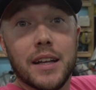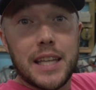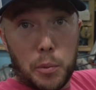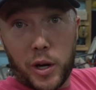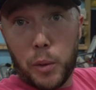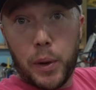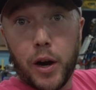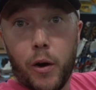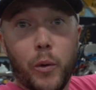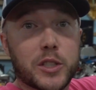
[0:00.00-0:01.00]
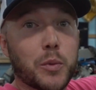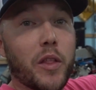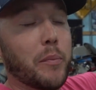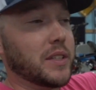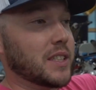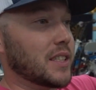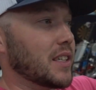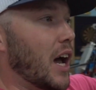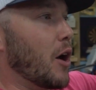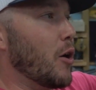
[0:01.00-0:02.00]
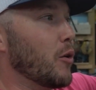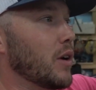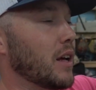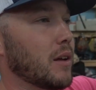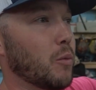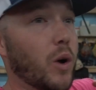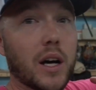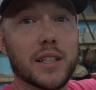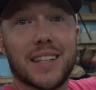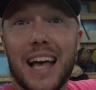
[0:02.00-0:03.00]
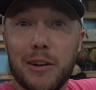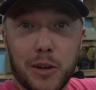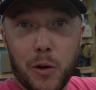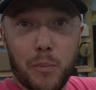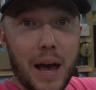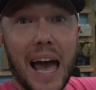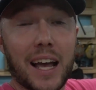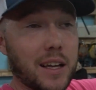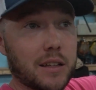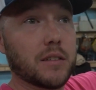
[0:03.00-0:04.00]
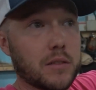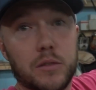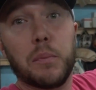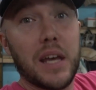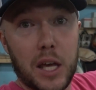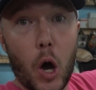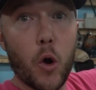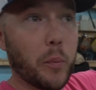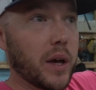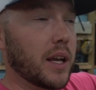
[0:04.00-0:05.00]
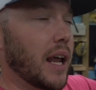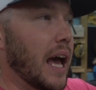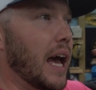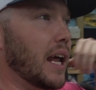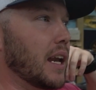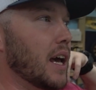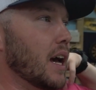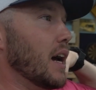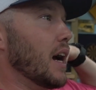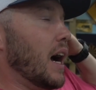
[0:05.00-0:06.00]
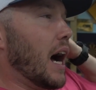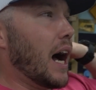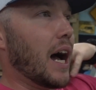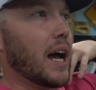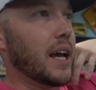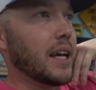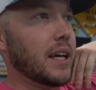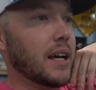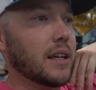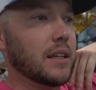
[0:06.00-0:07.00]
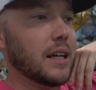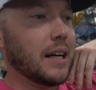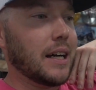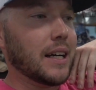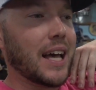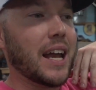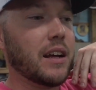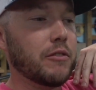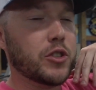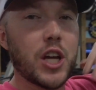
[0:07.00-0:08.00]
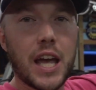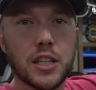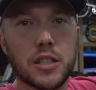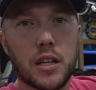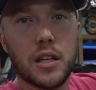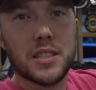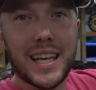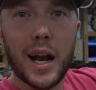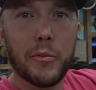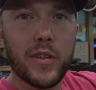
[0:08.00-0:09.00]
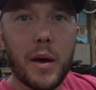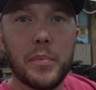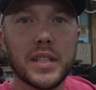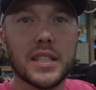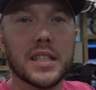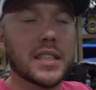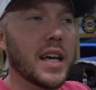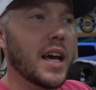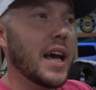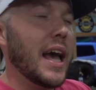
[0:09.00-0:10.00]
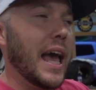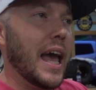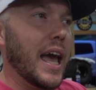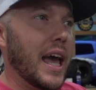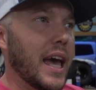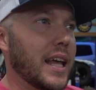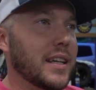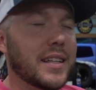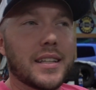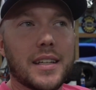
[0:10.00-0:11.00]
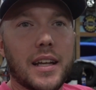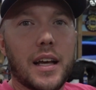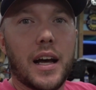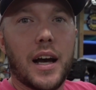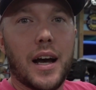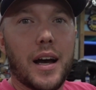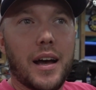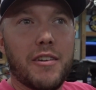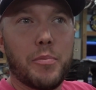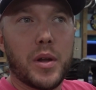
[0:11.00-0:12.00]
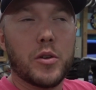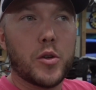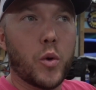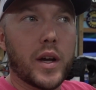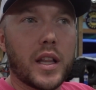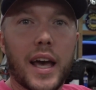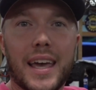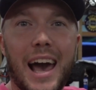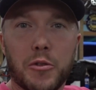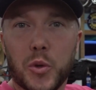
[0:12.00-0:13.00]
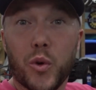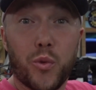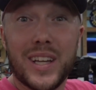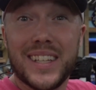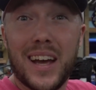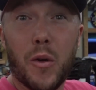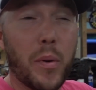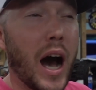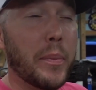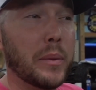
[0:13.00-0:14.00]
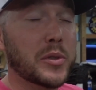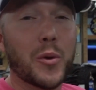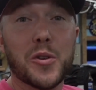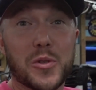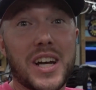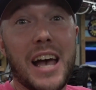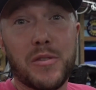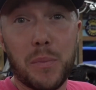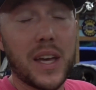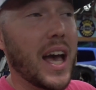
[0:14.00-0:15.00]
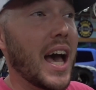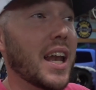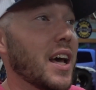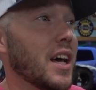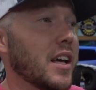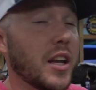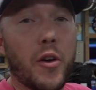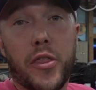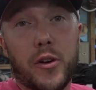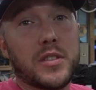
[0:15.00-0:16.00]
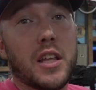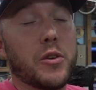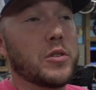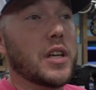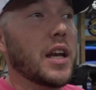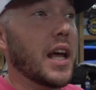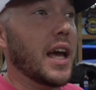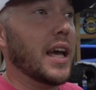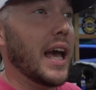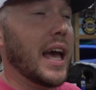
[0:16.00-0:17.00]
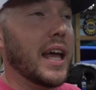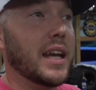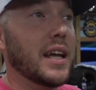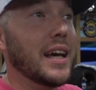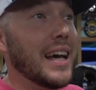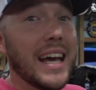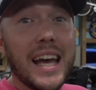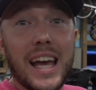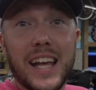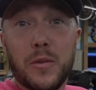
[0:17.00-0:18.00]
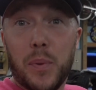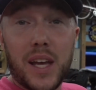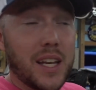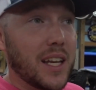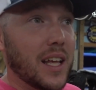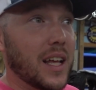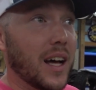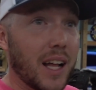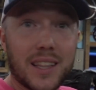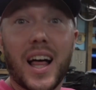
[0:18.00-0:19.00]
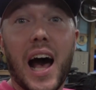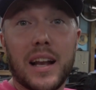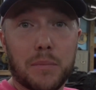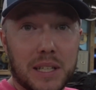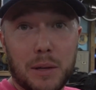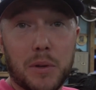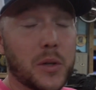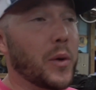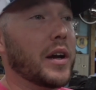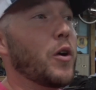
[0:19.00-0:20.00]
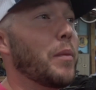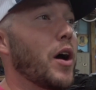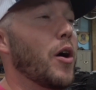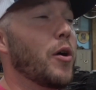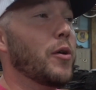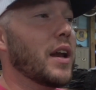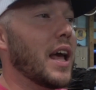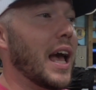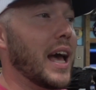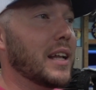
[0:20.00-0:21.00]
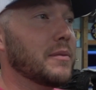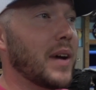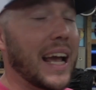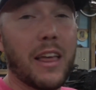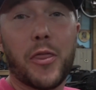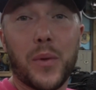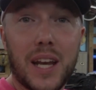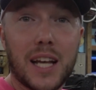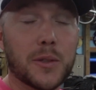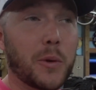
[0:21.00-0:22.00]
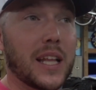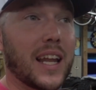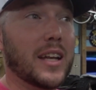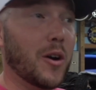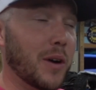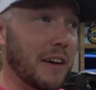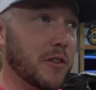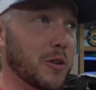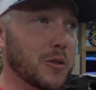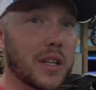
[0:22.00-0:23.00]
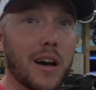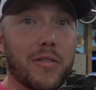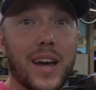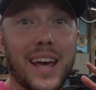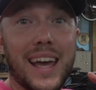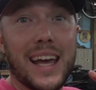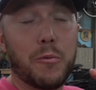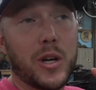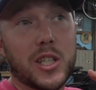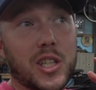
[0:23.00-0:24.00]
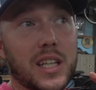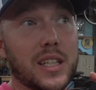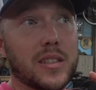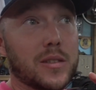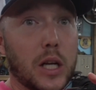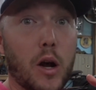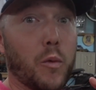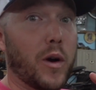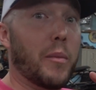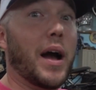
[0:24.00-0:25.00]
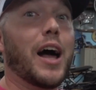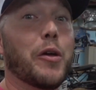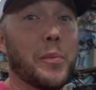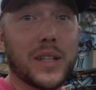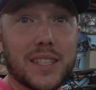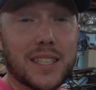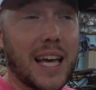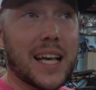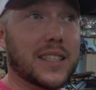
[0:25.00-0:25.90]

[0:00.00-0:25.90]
Deep Creek Apparel, which is one of the businesses I own, was allowed to go back to being open, and I kind of changed the setup for that business and have been doing like outdoor retail pop-up stores, which I have to be at, Thursday through Sunday, and it's been a lot because I've been doing it on my own, and I get 3 days a week that I don't have to do stuff, which is, where my other business I